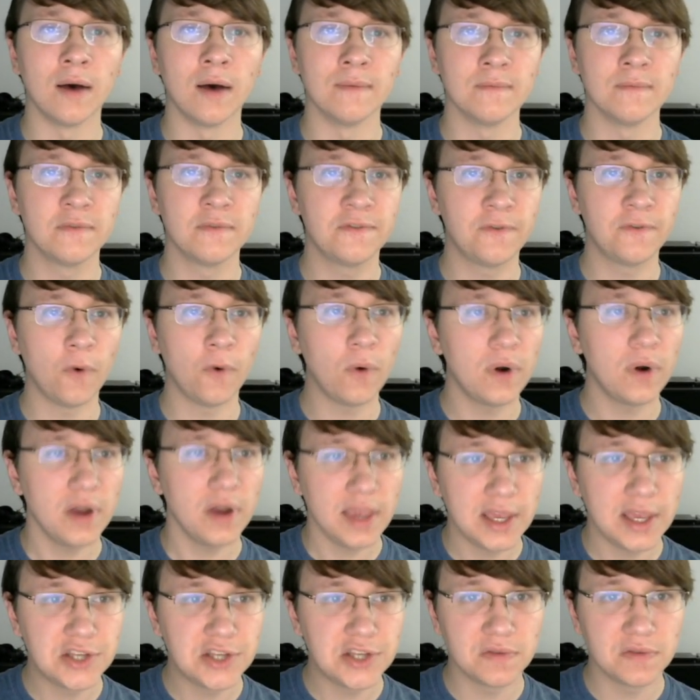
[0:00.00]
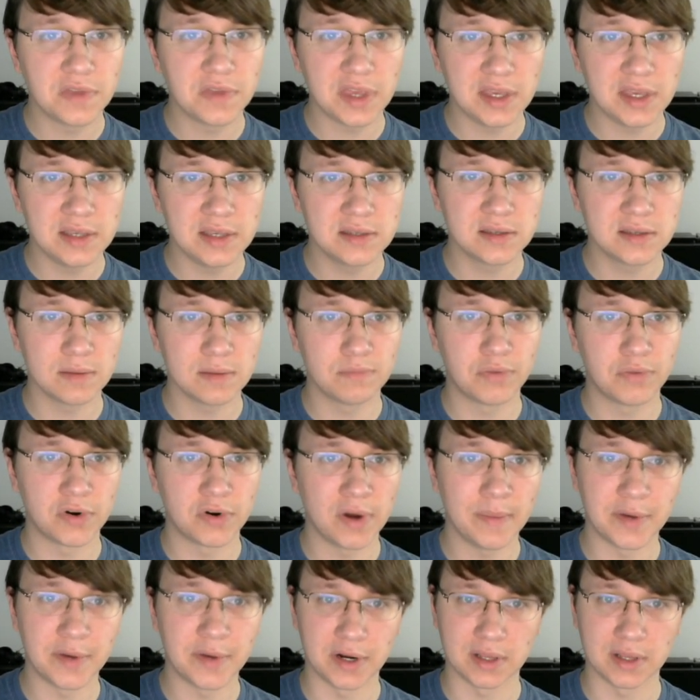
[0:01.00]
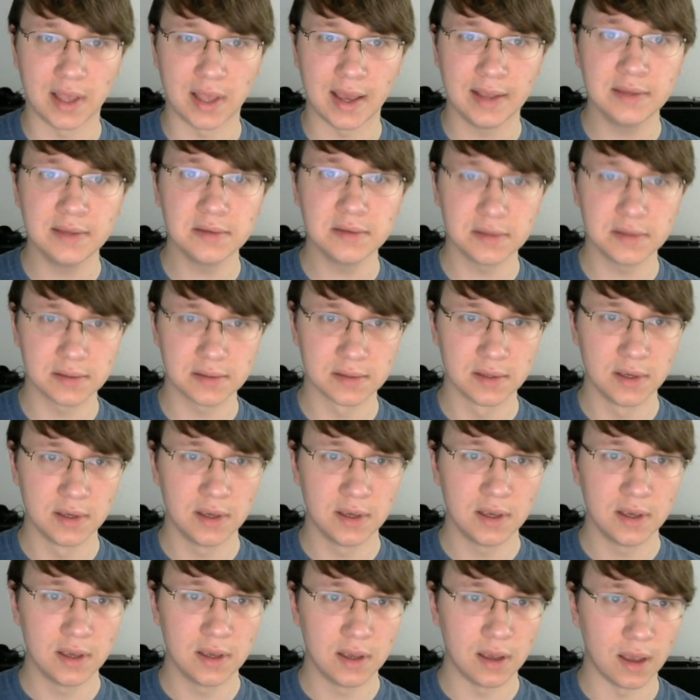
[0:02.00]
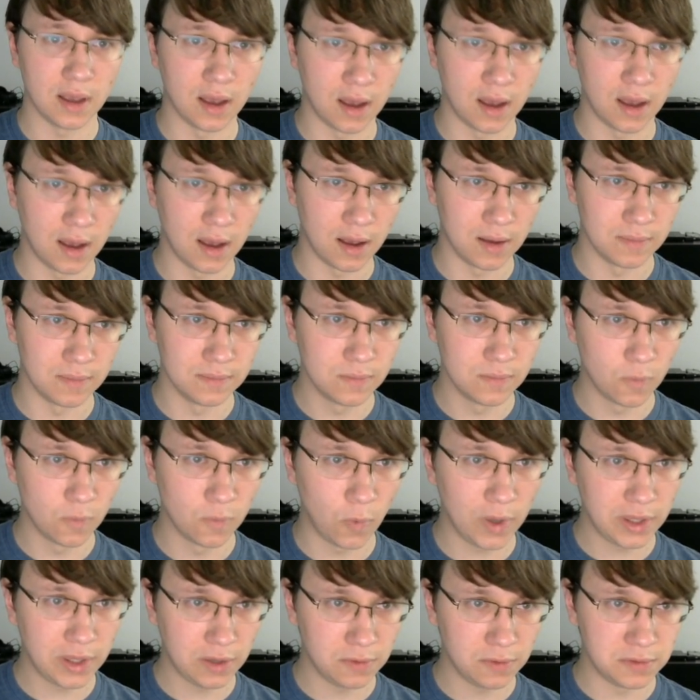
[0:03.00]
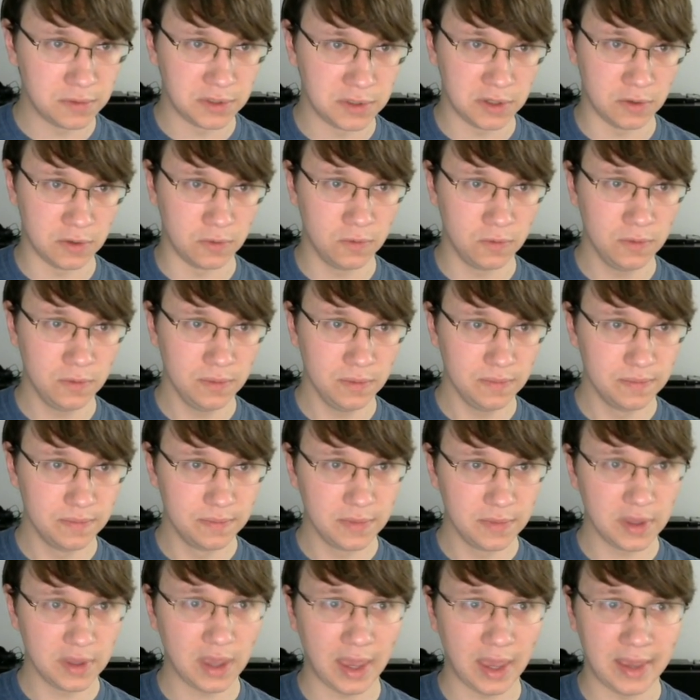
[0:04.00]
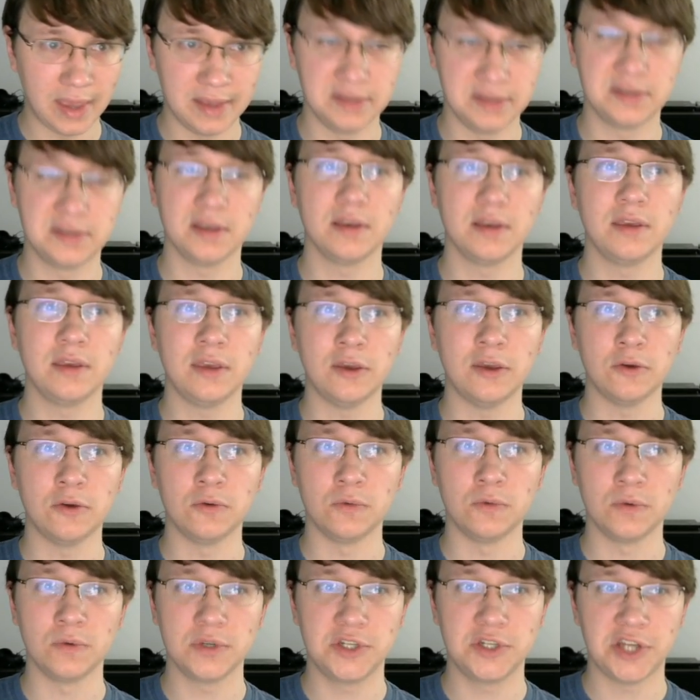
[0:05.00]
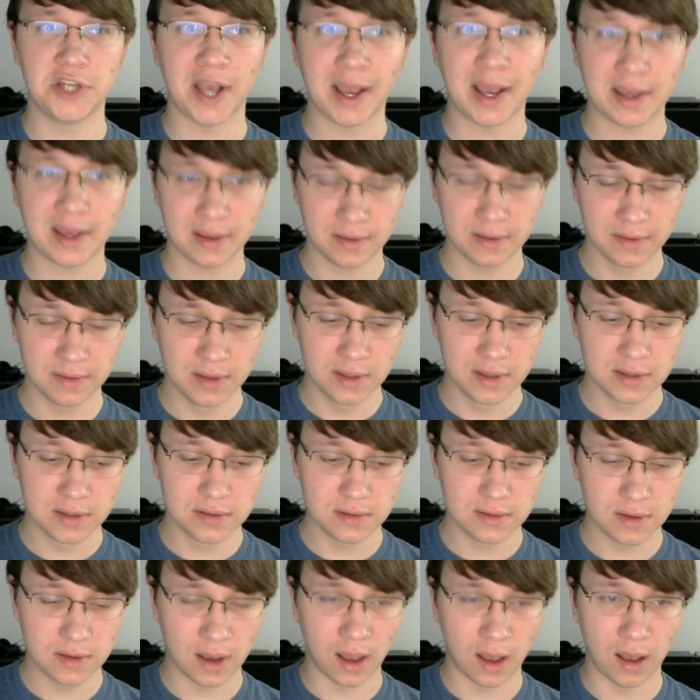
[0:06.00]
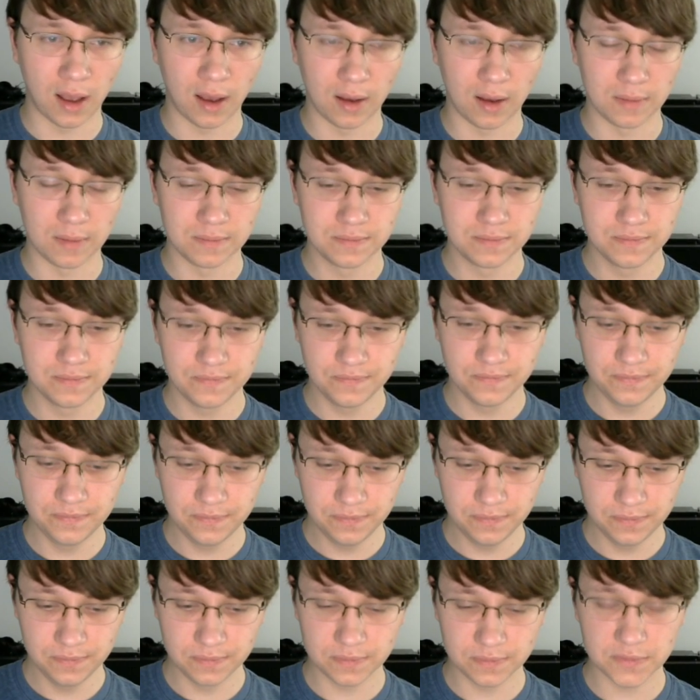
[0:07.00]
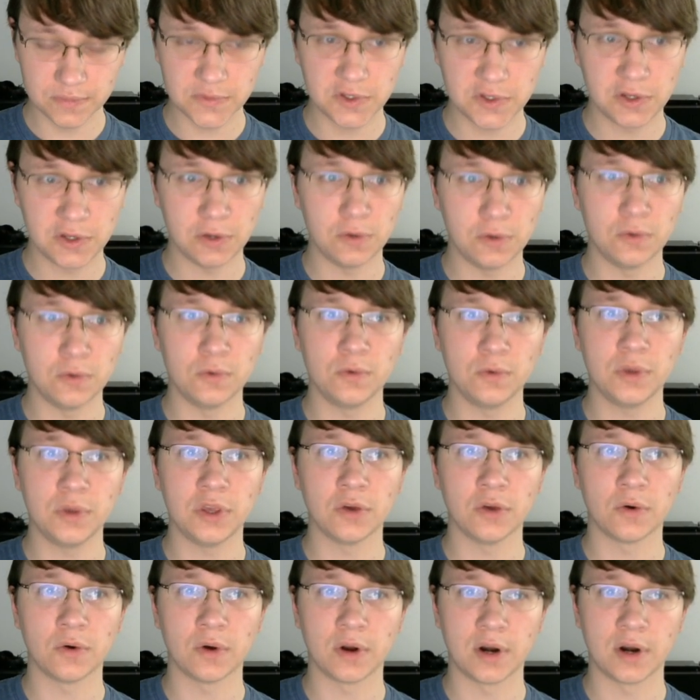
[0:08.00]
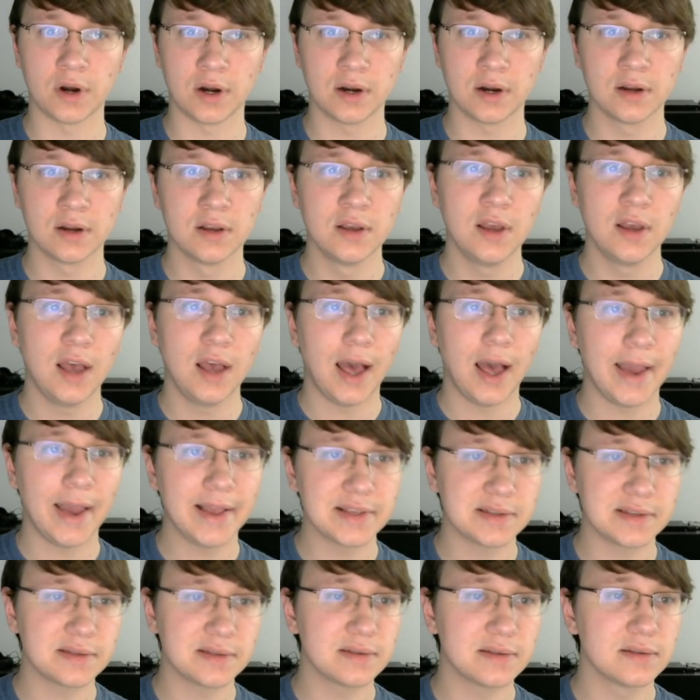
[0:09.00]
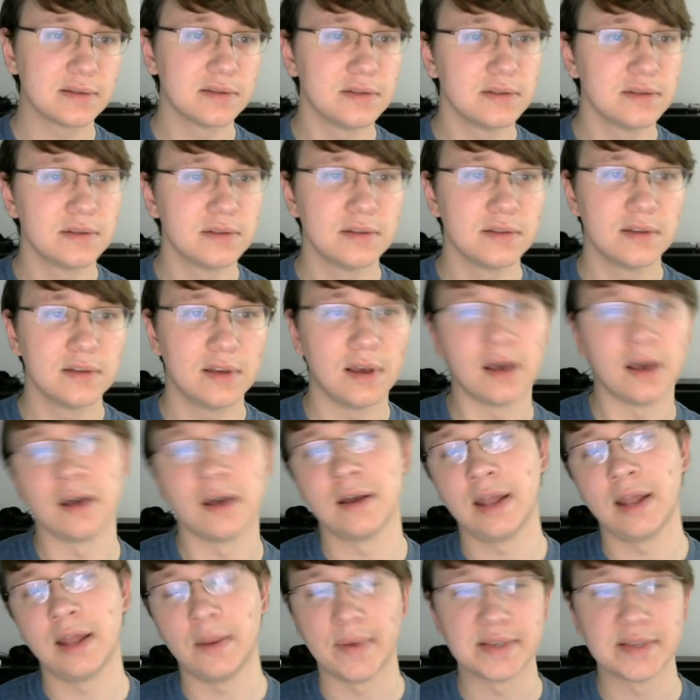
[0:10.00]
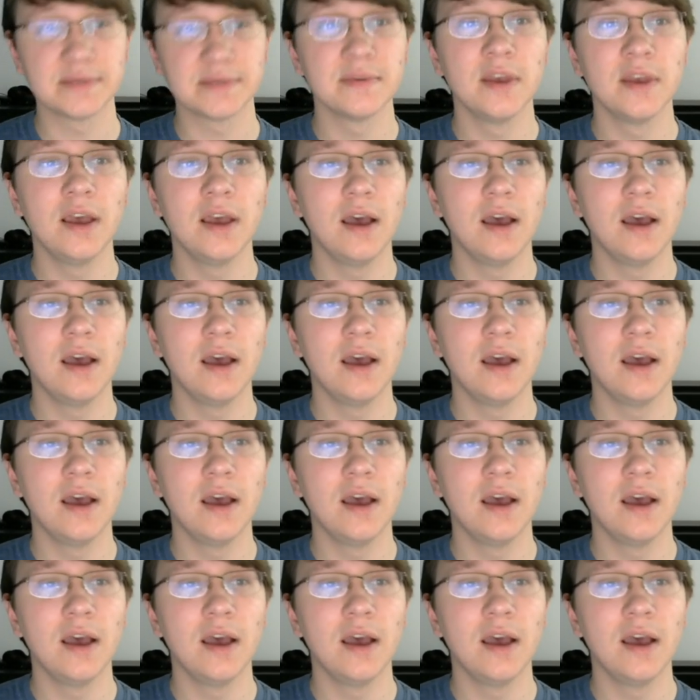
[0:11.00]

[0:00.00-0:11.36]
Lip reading: For each of these perimeter lines, what you do is you check to your, I guess, anyways,